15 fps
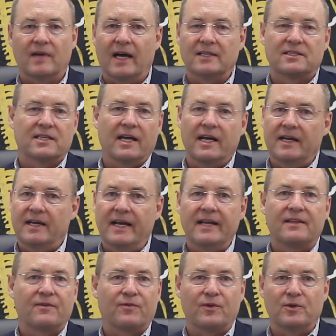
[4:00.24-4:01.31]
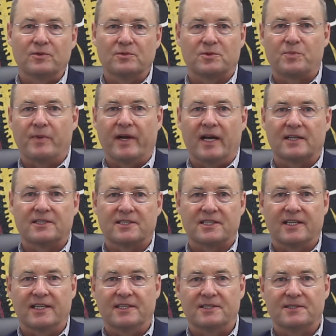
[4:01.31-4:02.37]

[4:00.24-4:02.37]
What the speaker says: I'd say eat the fruit and spit out the seeds.